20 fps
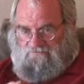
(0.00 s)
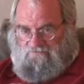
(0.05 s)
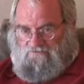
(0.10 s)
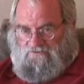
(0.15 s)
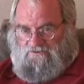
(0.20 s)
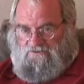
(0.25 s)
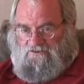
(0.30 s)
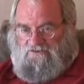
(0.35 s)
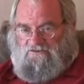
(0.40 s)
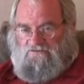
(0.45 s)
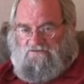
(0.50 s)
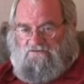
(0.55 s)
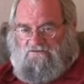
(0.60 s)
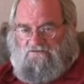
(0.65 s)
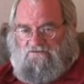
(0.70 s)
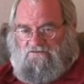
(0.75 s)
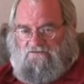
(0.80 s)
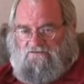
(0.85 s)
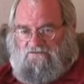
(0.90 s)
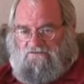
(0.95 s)
within.
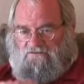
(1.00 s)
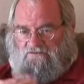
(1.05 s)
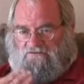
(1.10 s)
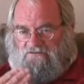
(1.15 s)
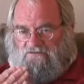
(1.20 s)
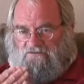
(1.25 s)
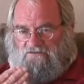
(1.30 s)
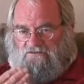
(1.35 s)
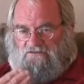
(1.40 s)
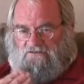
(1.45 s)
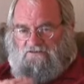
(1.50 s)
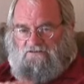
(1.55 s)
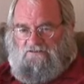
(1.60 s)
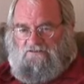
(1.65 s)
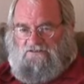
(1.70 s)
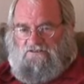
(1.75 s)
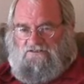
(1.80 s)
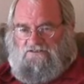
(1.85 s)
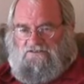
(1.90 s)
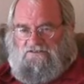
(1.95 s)

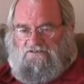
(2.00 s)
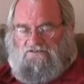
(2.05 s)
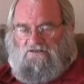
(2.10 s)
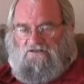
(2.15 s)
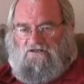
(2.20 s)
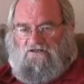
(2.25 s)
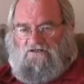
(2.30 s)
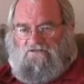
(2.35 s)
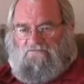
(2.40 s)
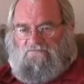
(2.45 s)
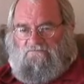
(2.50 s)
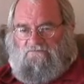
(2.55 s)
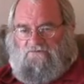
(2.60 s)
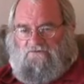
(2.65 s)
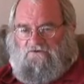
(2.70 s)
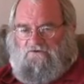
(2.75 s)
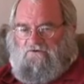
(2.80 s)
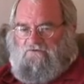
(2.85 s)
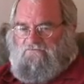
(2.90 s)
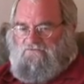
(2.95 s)
It's the time
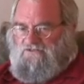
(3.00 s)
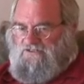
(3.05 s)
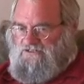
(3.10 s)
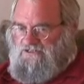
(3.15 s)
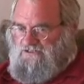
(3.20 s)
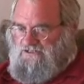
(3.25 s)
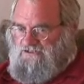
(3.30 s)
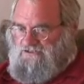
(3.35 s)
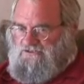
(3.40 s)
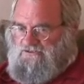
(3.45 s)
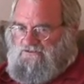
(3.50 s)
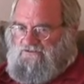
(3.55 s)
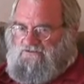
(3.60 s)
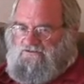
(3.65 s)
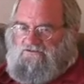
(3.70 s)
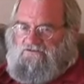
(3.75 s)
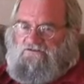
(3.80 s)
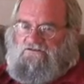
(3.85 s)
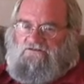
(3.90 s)
of decision